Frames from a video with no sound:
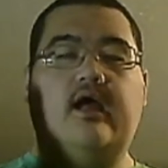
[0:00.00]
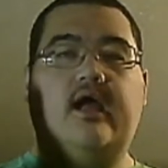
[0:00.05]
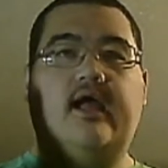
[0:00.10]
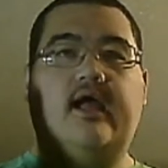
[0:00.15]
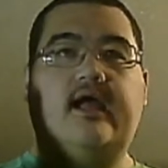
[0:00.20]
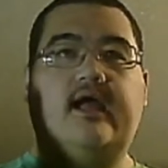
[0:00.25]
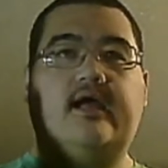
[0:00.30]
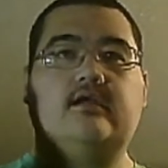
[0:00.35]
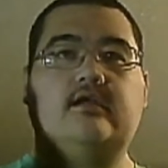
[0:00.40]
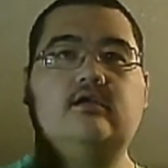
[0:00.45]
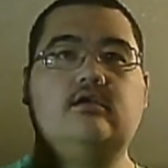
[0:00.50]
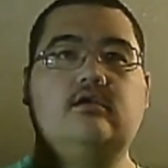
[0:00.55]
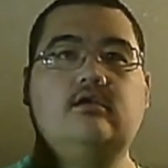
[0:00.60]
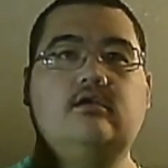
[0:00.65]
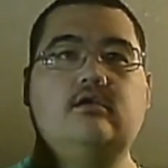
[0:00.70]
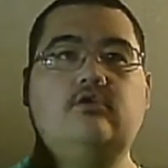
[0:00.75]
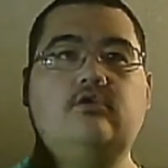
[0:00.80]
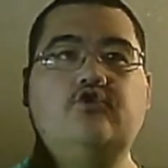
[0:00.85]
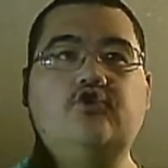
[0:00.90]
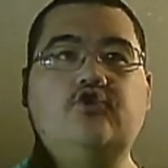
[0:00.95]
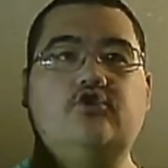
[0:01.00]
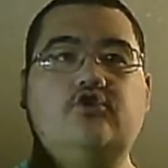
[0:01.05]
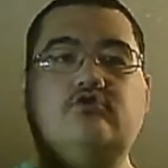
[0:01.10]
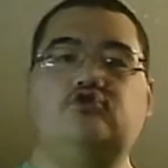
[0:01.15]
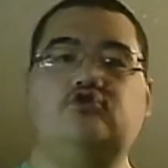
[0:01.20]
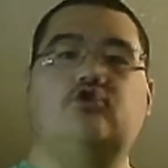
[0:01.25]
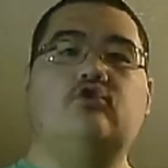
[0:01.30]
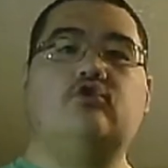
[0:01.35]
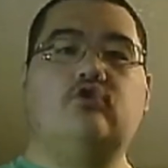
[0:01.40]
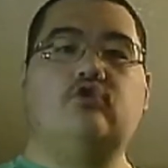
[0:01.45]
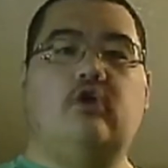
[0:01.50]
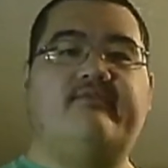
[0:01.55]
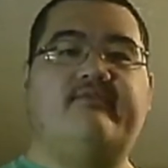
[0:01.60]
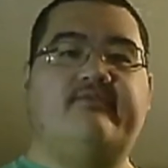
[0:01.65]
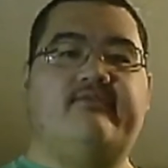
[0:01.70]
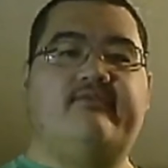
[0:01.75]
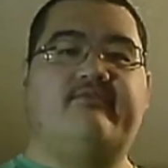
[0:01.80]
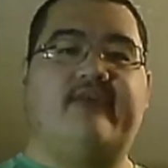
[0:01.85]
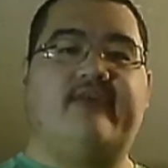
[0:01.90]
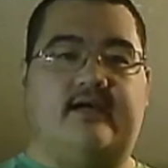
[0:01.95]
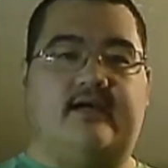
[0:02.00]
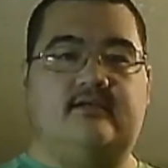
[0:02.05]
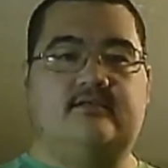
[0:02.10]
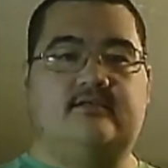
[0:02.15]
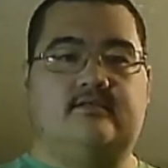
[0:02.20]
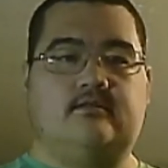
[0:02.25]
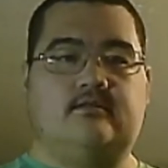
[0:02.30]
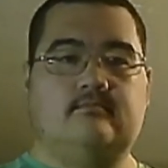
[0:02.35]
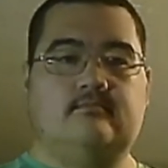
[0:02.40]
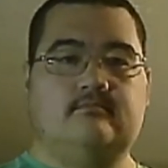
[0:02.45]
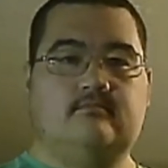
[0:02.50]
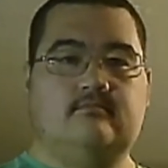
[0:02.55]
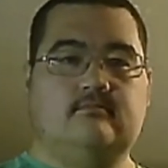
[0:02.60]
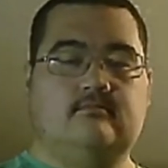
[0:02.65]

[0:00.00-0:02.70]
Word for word: and you turned off effects.